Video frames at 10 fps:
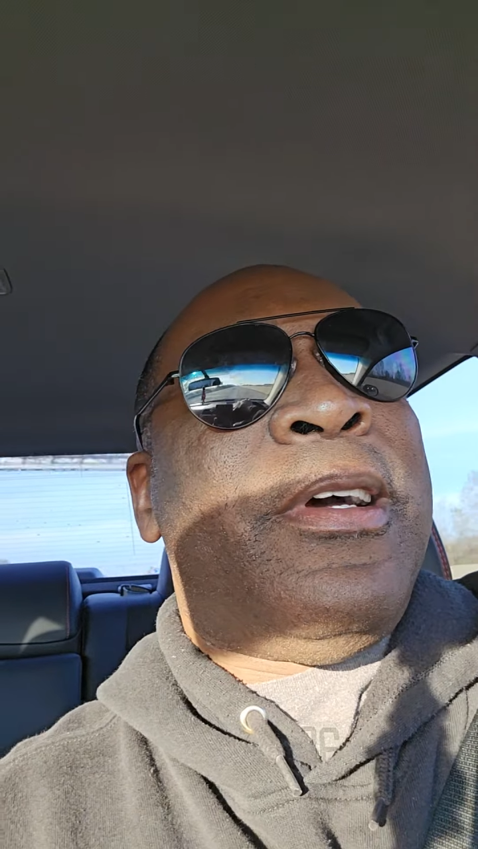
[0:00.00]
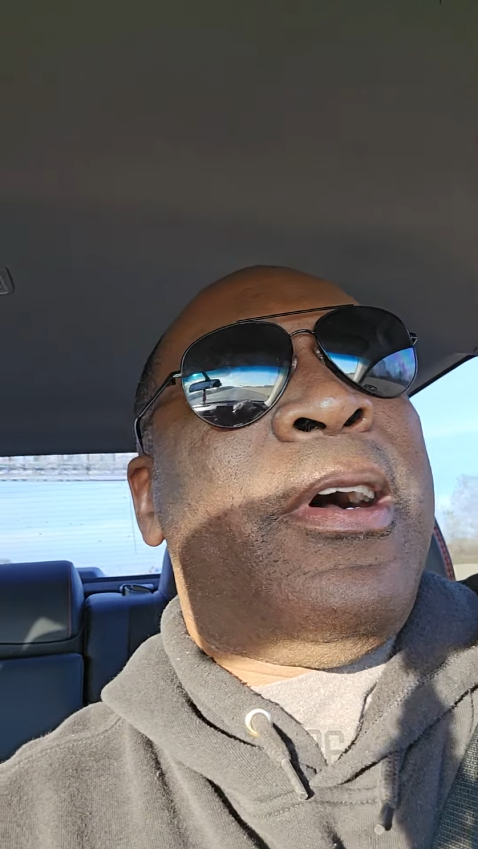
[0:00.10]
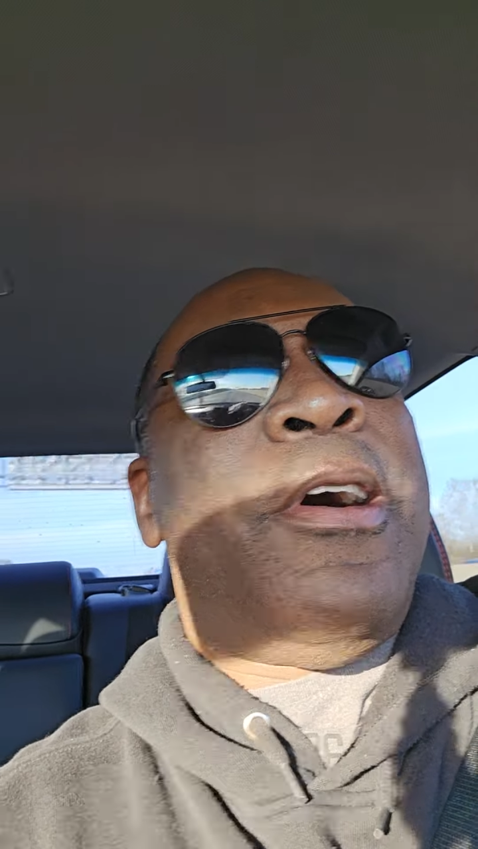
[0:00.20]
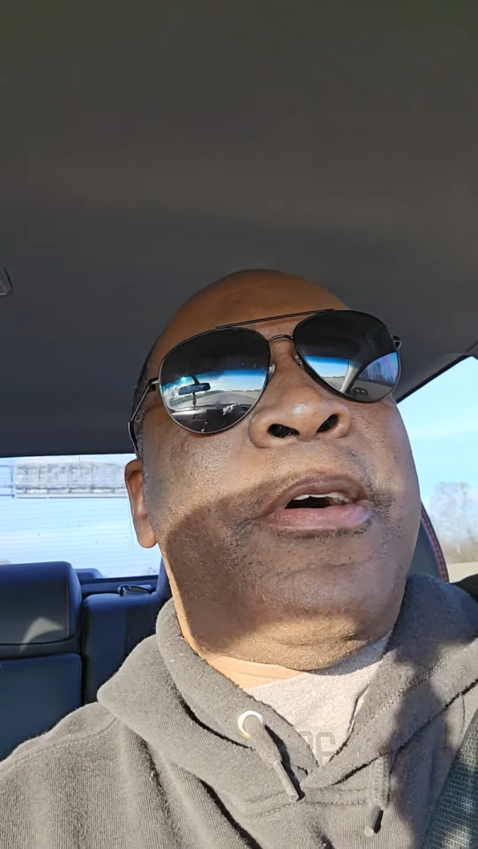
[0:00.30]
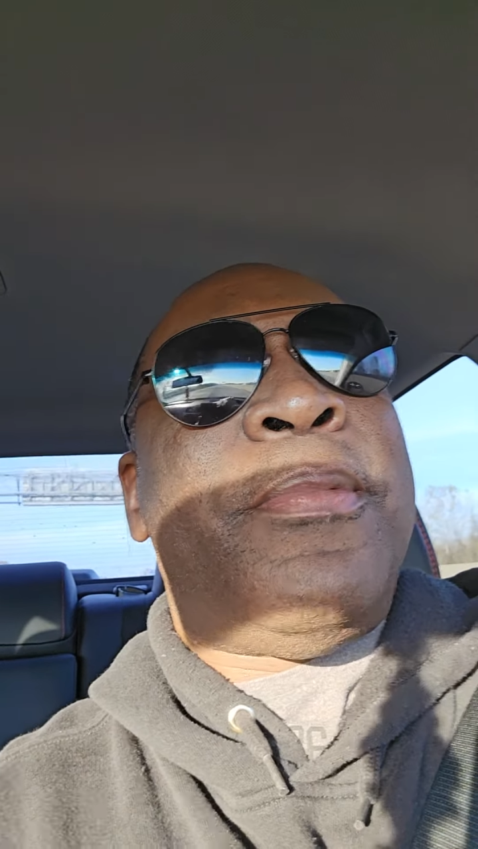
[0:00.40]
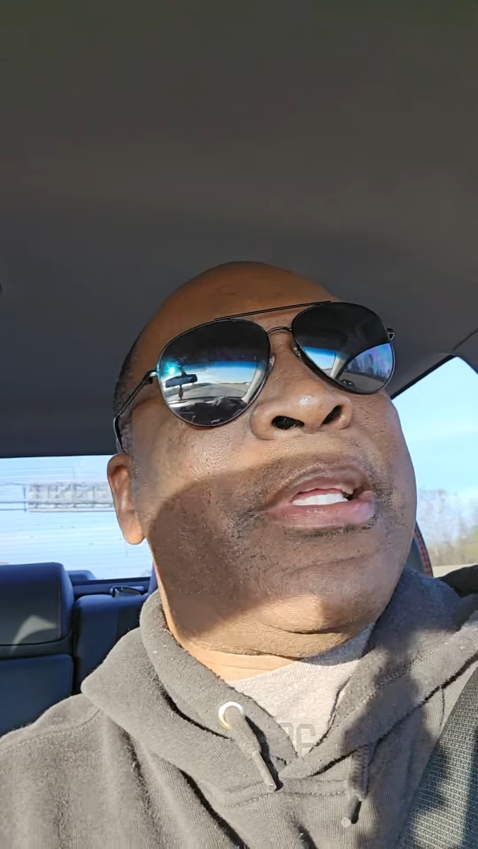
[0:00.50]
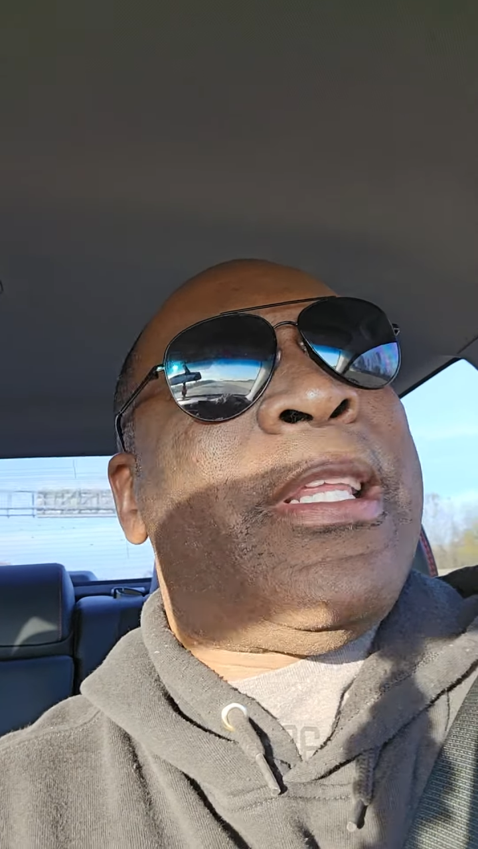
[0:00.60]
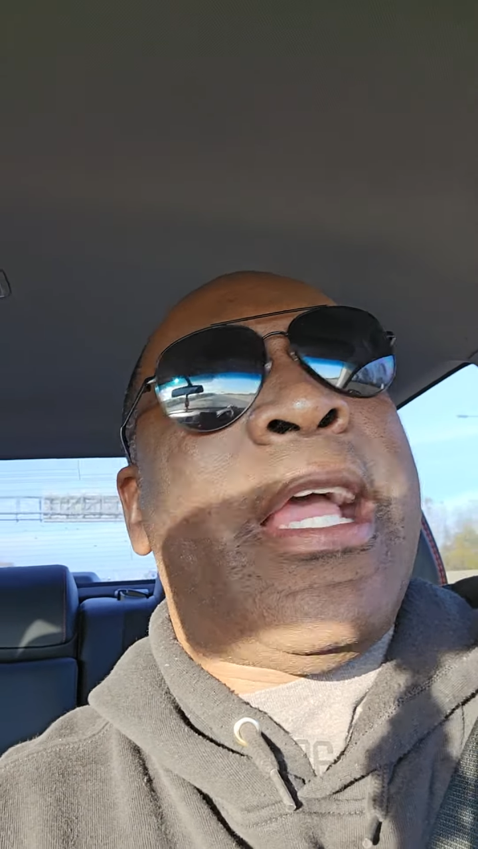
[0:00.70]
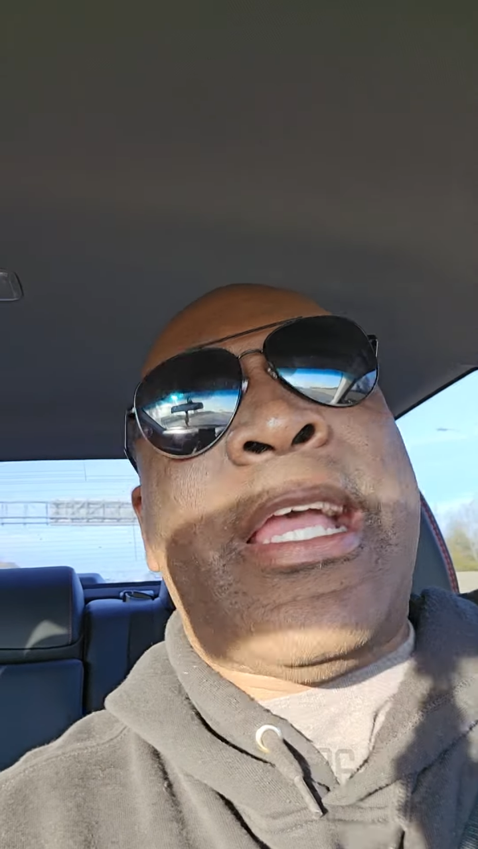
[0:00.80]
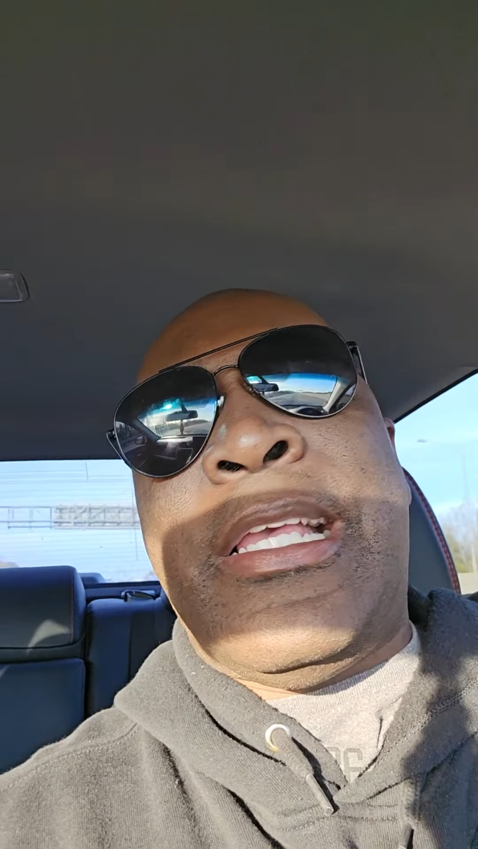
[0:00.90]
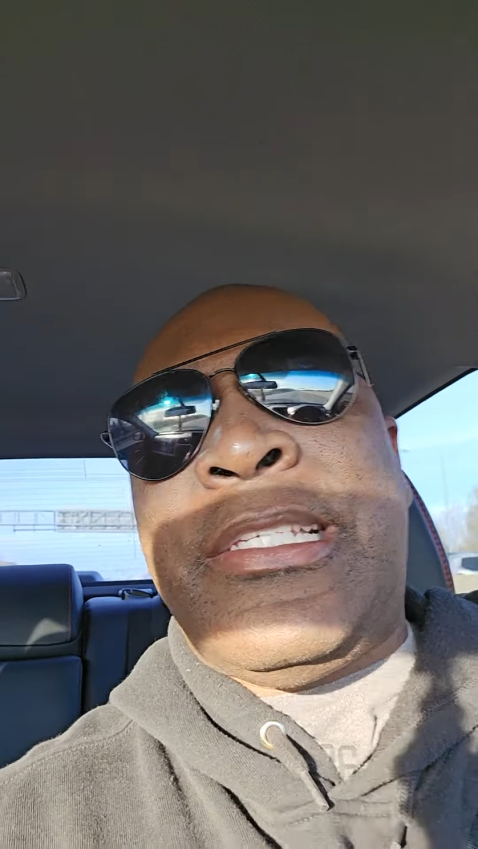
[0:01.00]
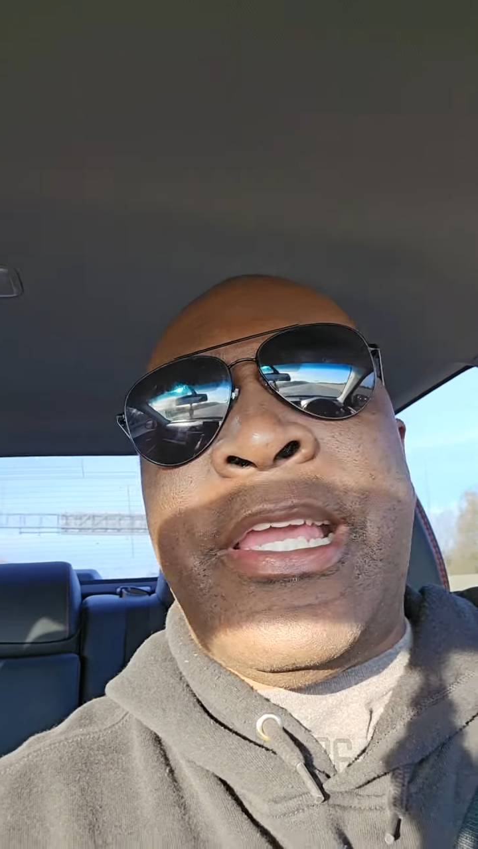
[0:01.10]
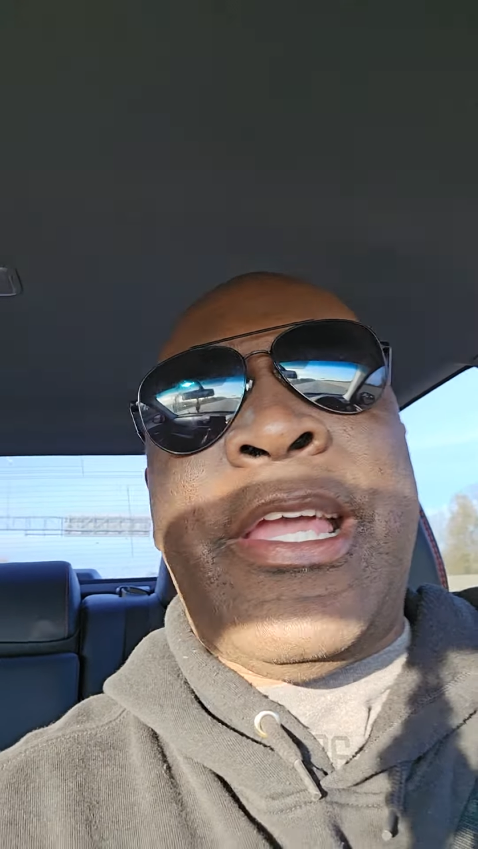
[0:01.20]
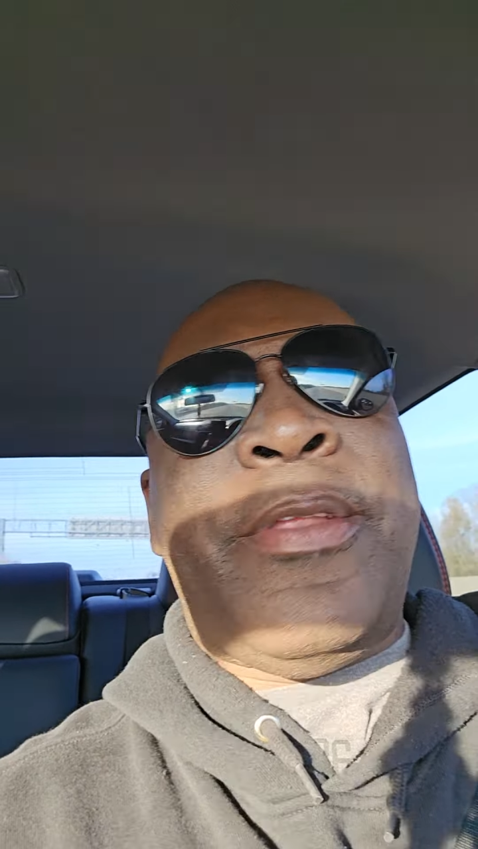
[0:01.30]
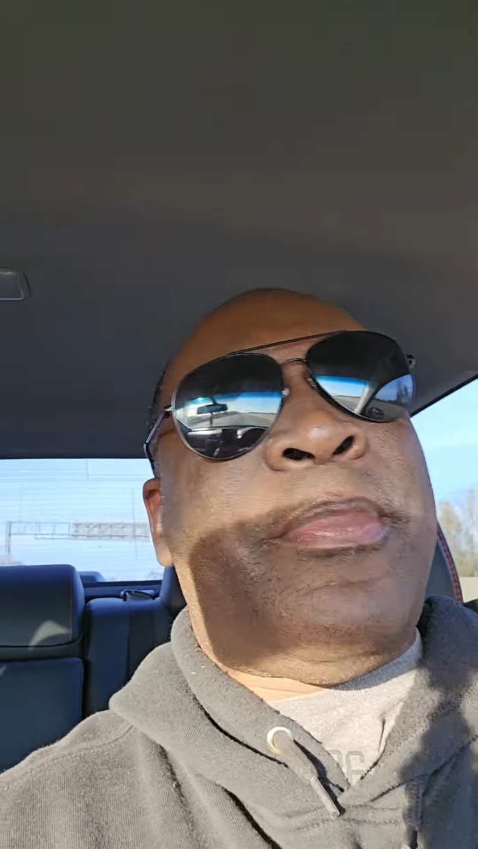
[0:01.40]
And like I
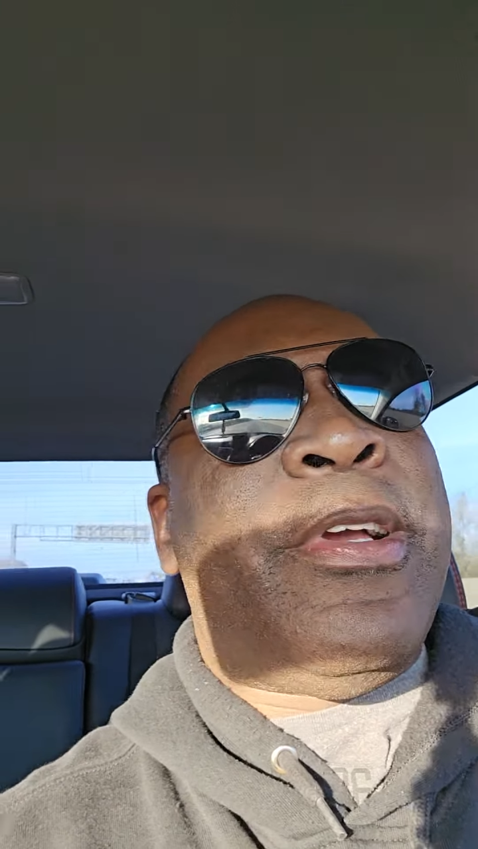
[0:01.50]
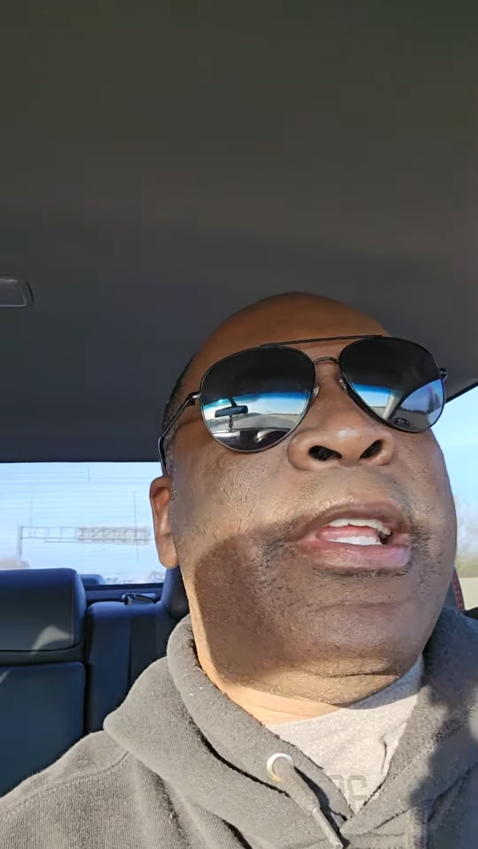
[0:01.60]
said, bro,